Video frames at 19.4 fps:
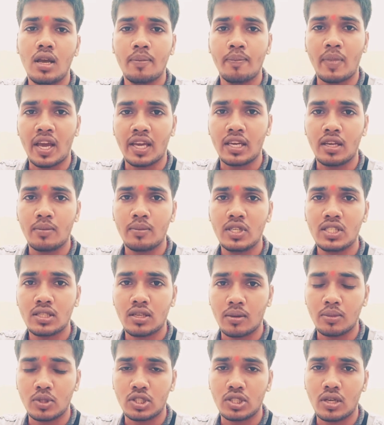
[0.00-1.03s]
My name is
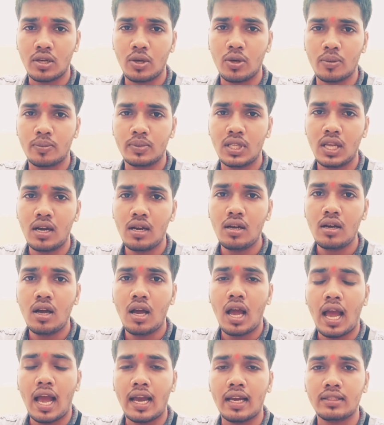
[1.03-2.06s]
Abhishek Gupta
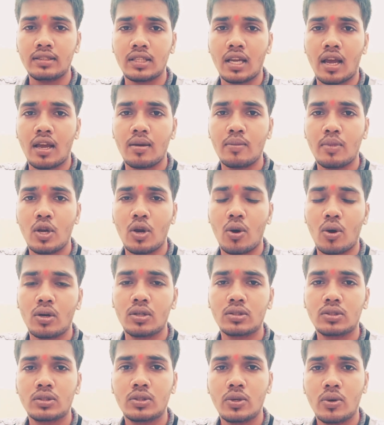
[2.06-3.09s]
and I
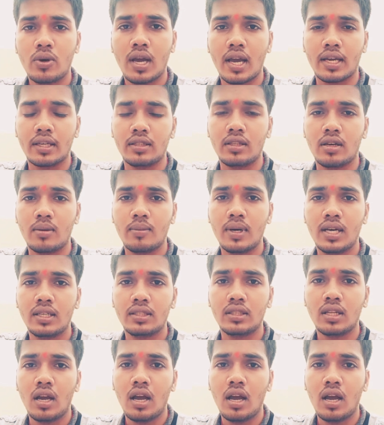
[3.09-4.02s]
belong to Hyderabad.